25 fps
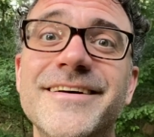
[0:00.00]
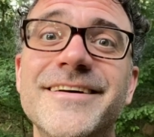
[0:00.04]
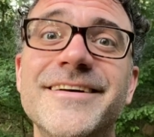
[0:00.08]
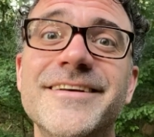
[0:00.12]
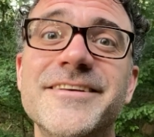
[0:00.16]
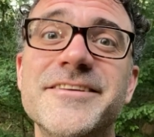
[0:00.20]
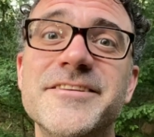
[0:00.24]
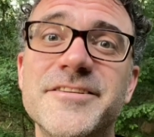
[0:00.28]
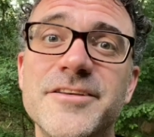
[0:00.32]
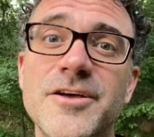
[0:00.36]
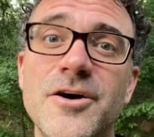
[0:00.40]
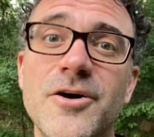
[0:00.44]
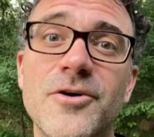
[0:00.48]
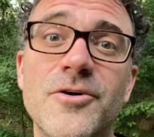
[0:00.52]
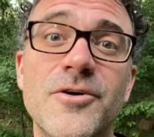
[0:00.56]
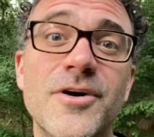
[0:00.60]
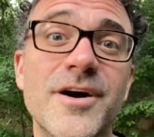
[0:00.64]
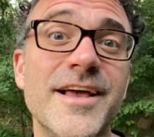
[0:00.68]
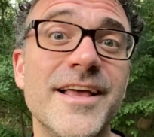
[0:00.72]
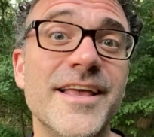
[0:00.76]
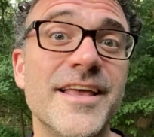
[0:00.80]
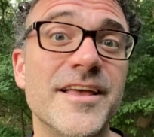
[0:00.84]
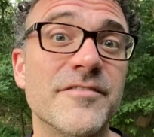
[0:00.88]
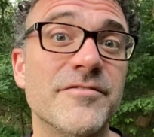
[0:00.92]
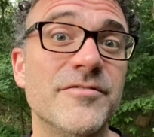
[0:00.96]
So,
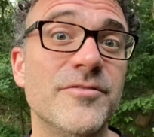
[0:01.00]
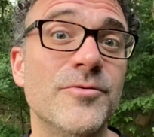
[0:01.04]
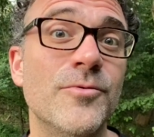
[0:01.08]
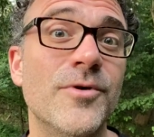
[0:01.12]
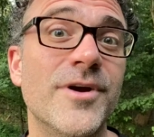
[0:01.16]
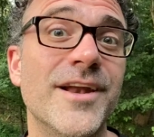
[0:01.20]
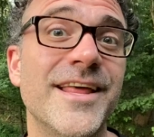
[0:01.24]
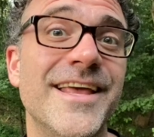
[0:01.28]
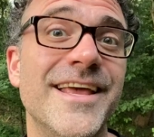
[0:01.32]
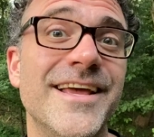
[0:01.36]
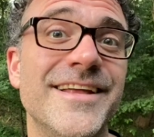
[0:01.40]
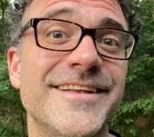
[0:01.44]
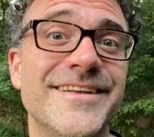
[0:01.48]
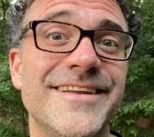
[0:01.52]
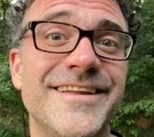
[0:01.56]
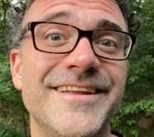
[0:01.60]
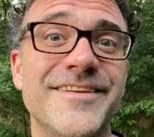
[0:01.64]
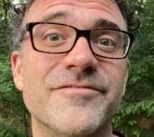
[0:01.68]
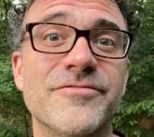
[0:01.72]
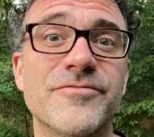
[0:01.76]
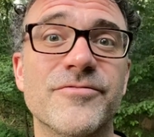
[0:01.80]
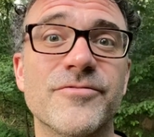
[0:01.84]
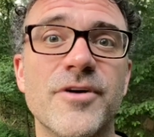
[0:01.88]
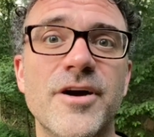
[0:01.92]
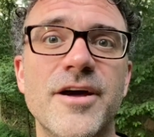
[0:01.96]
if you want to get
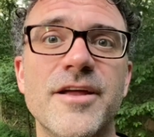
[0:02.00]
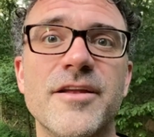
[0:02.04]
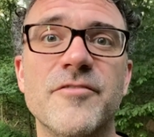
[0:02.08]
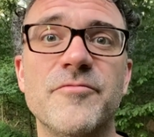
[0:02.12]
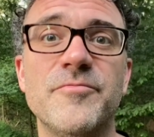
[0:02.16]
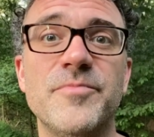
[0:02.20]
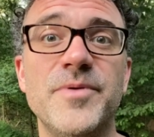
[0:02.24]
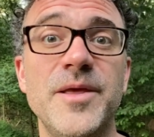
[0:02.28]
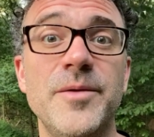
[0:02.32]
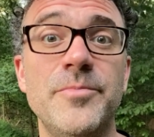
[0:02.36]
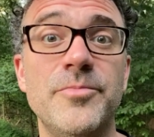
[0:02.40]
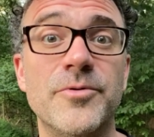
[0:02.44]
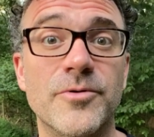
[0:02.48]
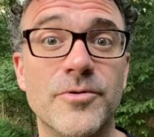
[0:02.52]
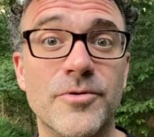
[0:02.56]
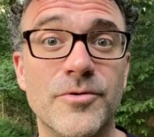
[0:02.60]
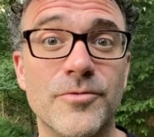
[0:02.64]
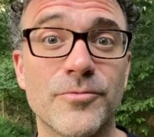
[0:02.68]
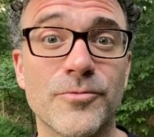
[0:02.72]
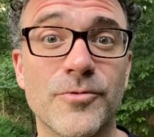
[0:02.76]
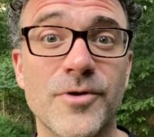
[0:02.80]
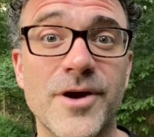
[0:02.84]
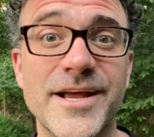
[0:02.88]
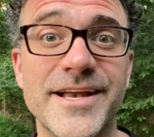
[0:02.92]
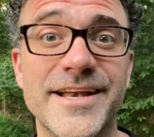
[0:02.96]
in front of people
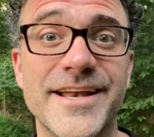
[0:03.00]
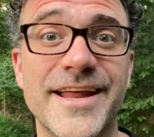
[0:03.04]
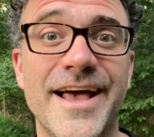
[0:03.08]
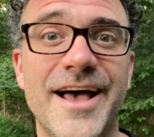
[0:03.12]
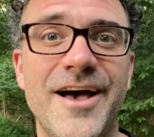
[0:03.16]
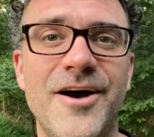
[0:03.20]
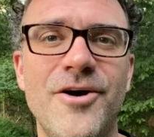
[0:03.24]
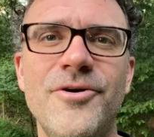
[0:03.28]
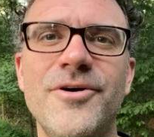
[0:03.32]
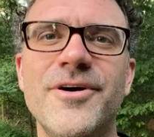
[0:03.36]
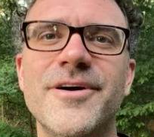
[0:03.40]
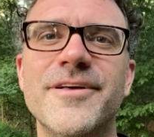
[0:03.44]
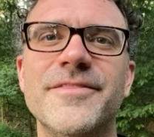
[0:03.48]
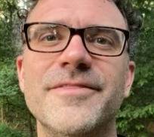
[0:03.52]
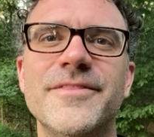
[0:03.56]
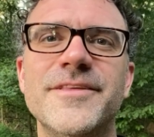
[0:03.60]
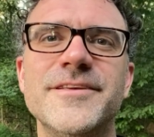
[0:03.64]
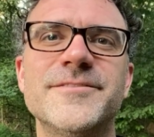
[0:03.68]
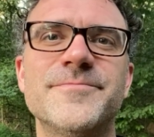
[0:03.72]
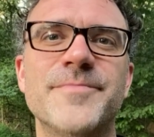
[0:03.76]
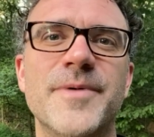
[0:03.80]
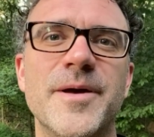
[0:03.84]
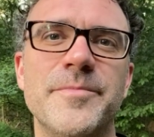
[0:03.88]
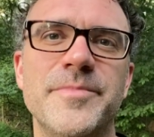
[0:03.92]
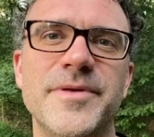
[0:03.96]
right now,
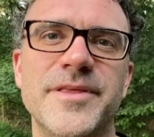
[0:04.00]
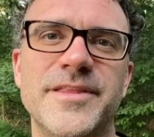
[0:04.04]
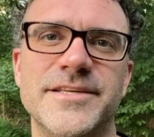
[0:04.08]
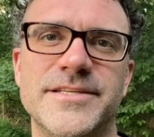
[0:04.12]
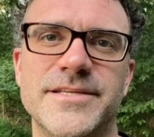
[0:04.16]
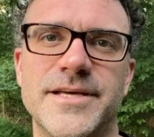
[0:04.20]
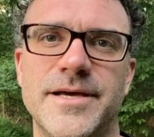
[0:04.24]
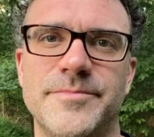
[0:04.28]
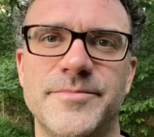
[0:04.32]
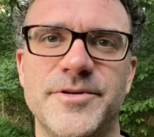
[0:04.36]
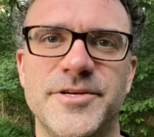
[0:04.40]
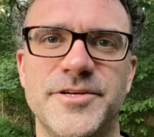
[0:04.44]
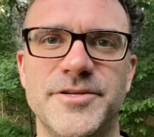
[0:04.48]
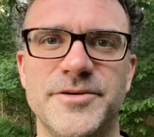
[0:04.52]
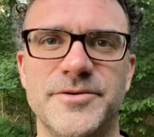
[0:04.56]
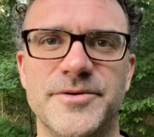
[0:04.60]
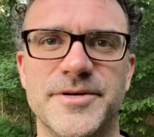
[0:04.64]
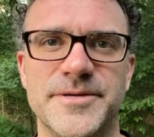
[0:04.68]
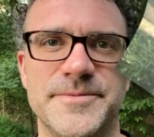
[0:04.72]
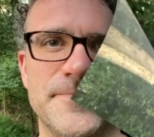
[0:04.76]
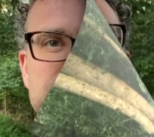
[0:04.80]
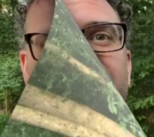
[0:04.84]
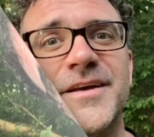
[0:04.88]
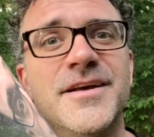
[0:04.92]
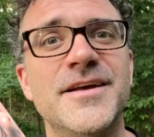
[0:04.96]
this might be the time to do
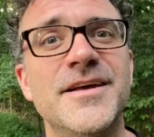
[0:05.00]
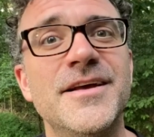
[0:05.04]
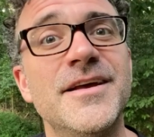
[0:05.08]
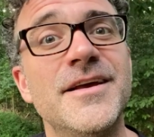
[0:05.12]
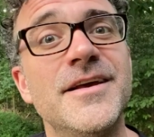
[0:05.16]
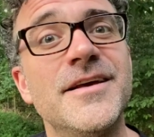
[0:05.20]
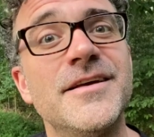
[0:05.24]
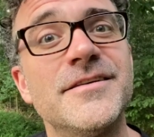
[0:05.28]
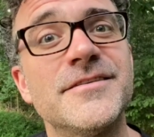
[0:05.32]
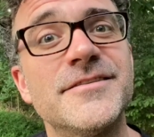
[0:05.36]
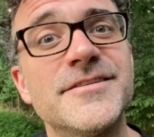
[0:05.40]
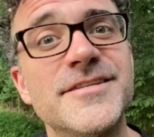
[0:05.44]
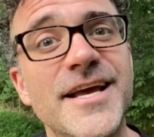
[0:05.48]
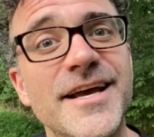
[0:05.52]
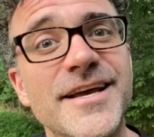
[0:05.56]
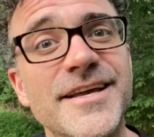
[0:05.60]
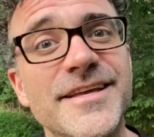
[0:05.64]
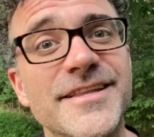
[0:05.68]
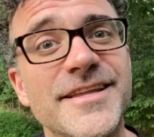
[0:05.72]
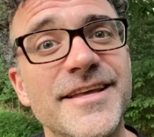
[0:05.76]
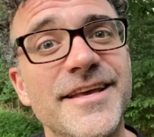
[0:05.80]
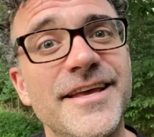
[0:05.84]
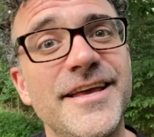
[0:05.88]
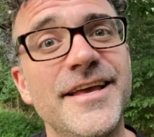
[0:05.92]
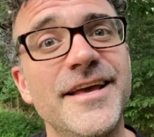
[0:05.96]
it.
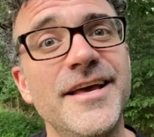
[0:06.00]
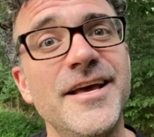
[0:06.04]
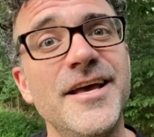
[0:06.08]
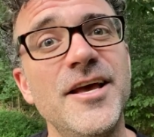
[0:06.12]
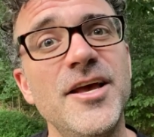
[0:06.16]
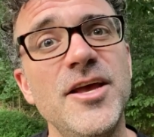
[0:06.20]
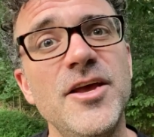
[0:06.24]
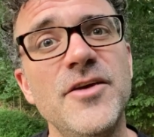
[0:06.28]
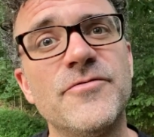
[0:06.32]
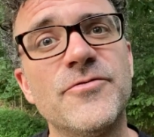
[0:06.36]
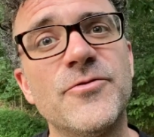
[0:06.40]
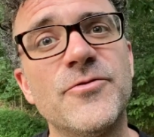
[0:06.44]
Secondly, if